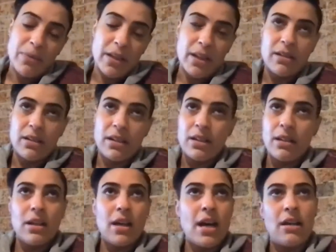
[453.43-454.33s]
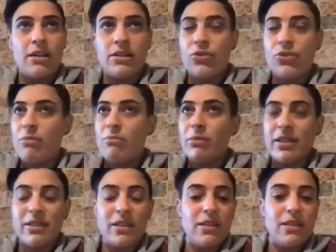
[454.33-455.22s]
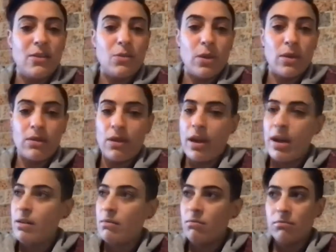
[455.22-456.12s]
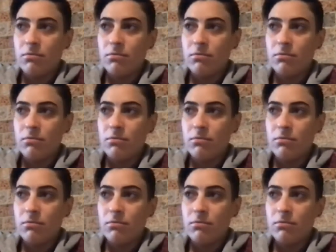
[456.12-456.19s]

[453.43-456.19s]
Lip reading: And I did some drum lessons with like